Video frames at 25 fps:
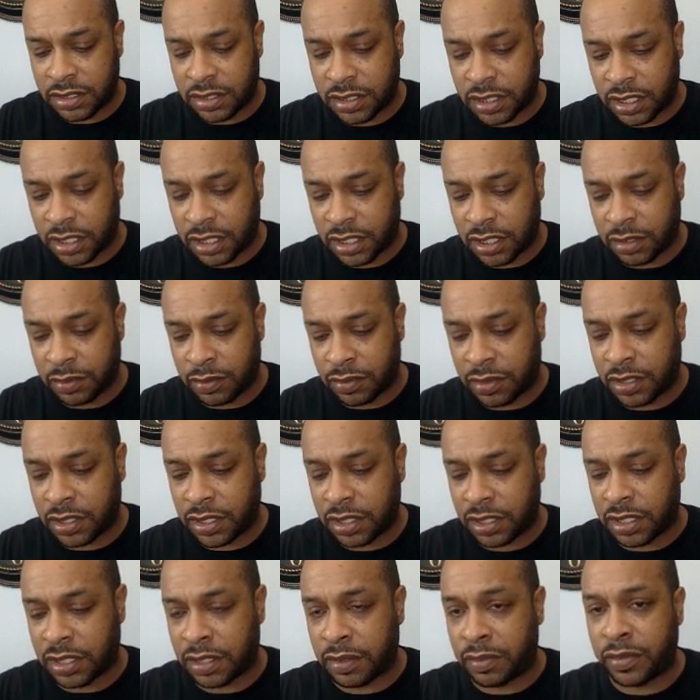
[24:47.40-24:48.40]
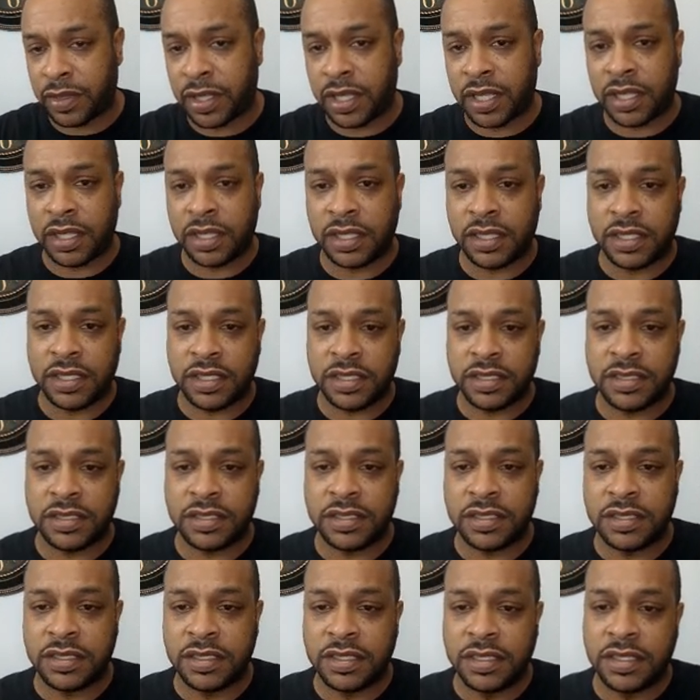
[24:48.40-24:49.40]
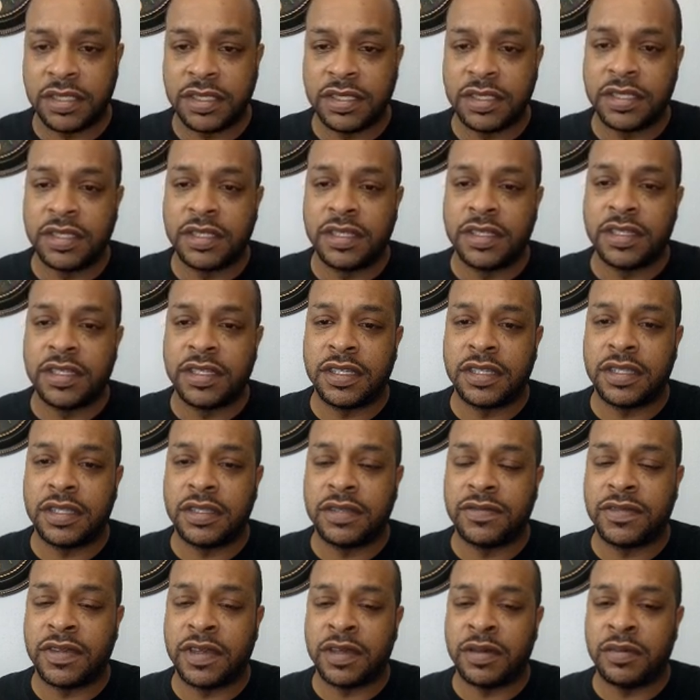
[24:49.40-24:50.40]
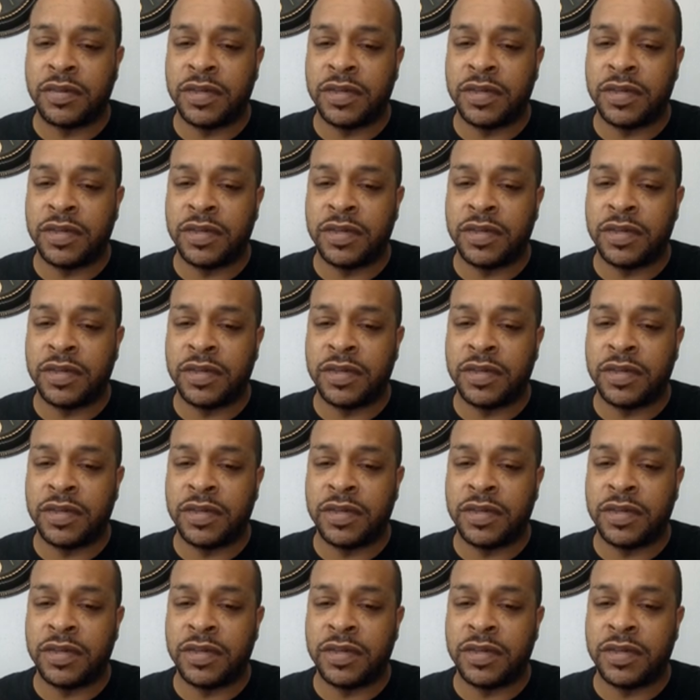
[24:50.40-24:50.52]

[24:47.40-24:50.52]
a second. But I got mad because of how